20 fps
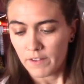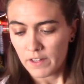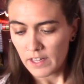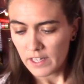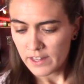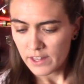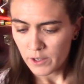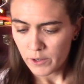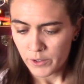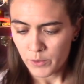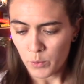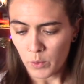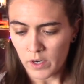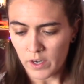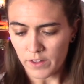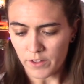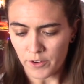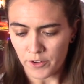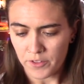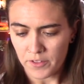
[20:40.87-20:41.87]
feel like there was one
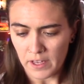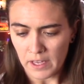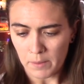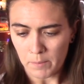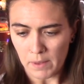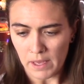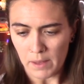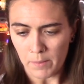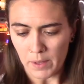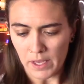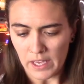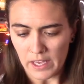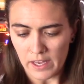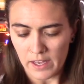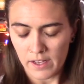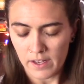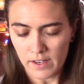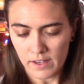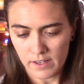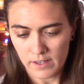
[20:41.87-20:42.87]
other thing, maybe.
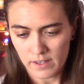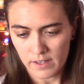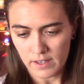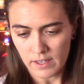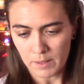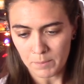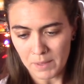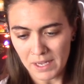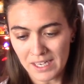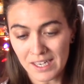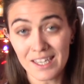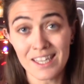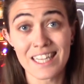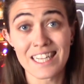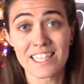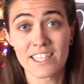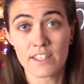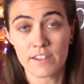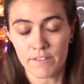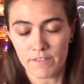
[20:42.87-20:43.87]
I made a
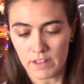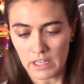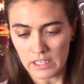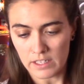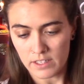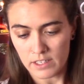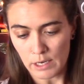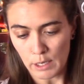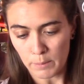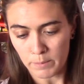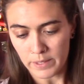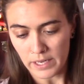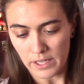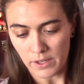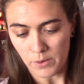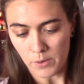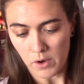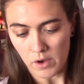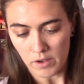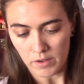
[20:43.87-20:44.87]
list of things to update
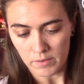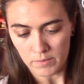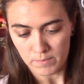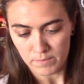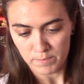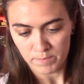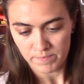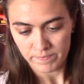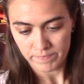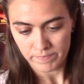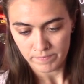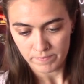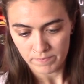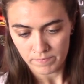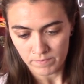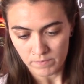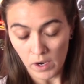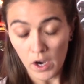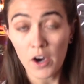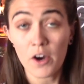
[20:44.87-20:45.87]
you on.
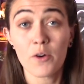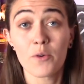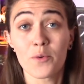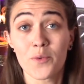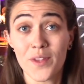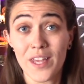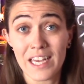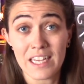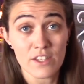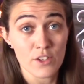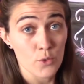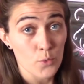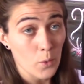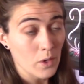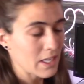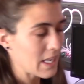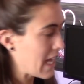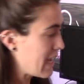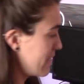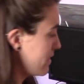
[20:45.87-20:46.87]
Oh, yes,
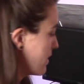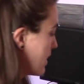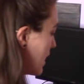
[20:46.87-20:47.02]
one last